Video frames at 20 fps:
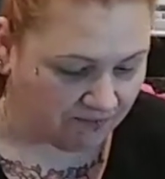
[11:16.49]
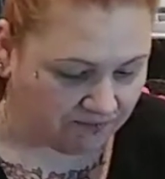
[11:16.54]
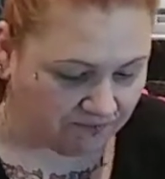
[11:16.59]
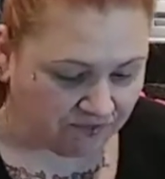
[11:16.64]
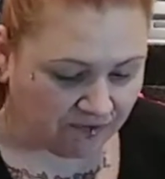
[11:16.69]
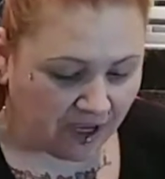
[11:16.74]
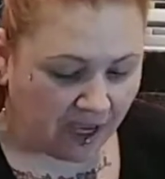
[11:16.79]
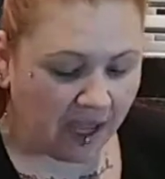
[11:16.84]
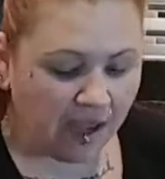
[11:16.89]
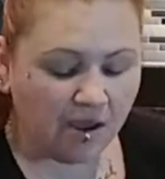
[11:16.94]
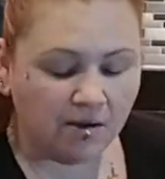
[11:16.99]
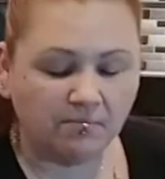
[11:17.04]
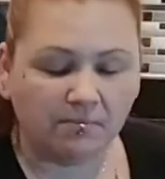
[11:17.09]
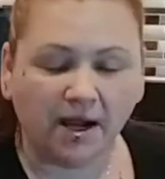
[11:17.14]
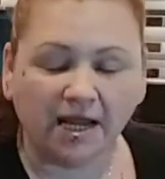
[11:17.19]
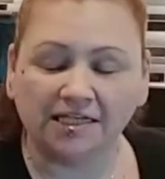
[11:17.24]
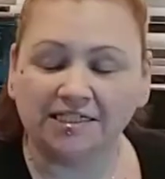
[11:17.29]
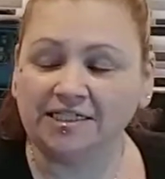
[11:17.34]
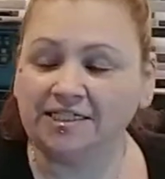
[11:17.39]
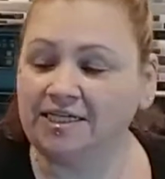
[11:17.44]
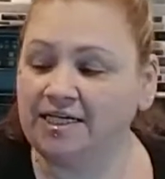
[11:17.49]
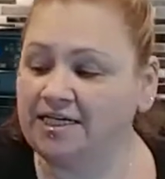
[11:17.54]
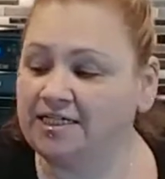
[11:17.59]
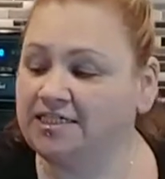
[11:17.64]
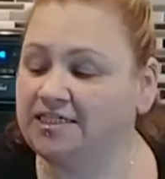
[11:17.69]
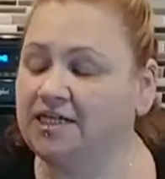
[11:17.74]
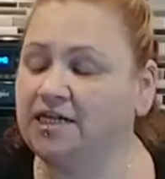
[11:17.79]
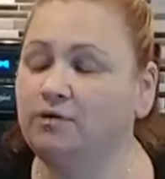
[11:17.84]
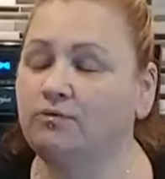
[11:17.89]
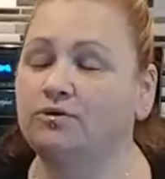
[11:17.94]
Mm-hmm. My
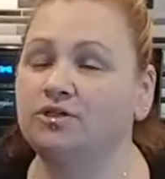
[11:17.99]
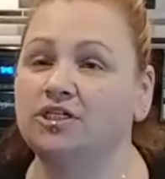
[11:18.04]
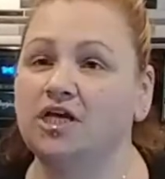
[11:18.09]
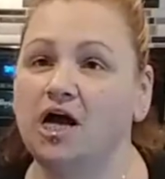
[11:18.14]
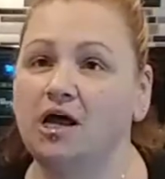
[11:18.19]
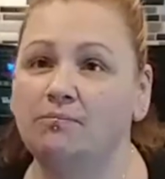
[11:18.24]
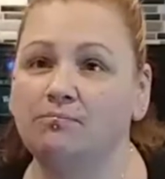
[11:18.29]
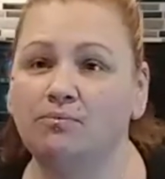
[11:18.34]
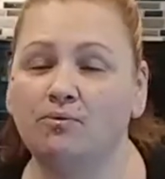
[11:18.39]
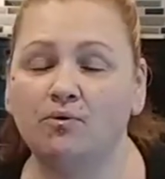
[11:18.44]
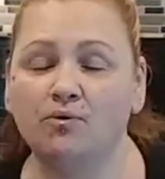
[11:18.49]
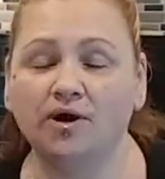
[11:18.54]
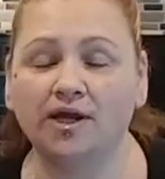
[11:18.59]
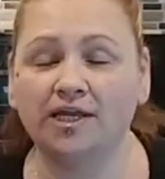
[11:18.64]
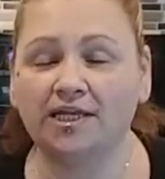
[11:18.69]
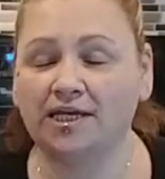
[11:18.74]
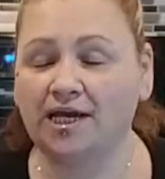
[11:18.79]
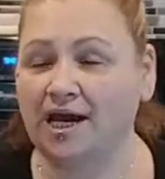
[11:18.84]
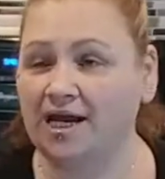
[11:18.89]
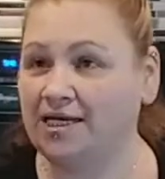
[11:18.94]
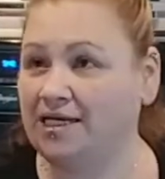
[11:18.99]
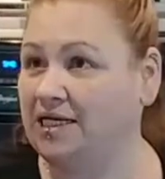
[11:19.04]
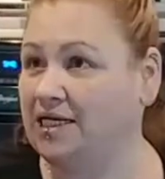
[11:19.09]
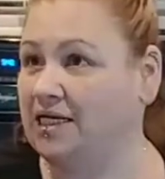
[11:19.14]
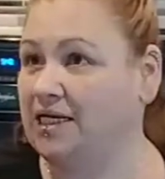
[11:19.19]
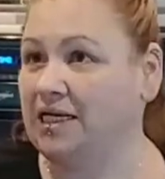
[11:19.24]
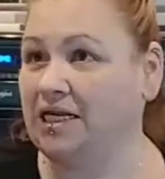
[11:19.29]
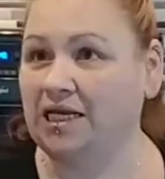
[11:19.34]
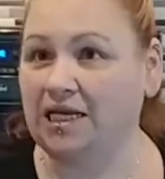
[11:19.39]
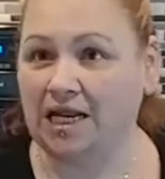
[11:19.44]
seasoning was on point. I
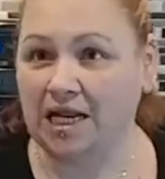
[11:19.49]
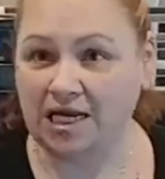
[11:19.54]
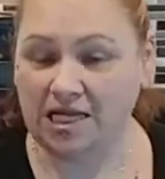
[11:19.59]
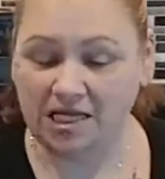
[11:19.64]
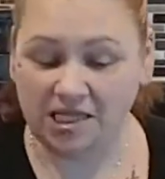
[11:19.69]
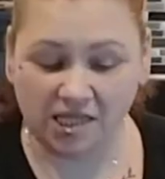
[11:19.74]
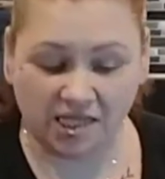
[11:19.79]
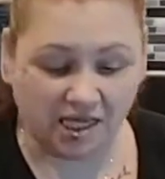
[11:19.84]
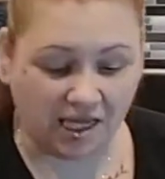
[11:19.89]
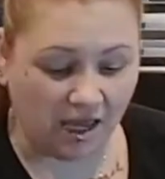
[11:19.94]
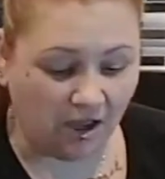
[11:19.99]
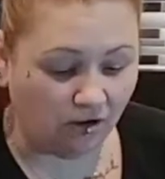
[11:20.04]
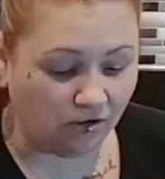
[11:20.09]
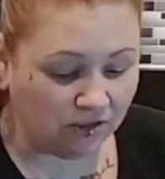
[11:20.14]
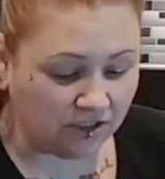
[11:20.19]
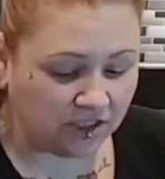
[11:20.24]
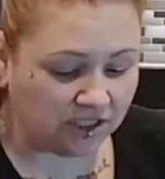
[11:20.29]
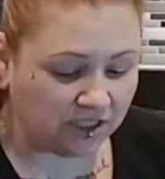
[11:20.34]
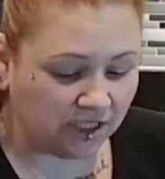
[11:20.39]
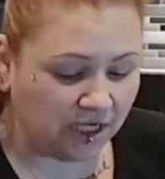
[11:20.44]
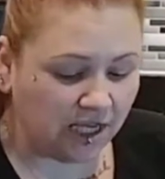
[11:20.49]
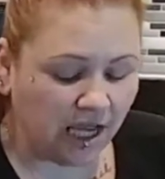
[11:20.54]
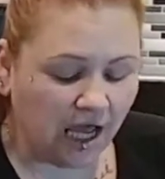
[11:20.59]
didn't need anything else.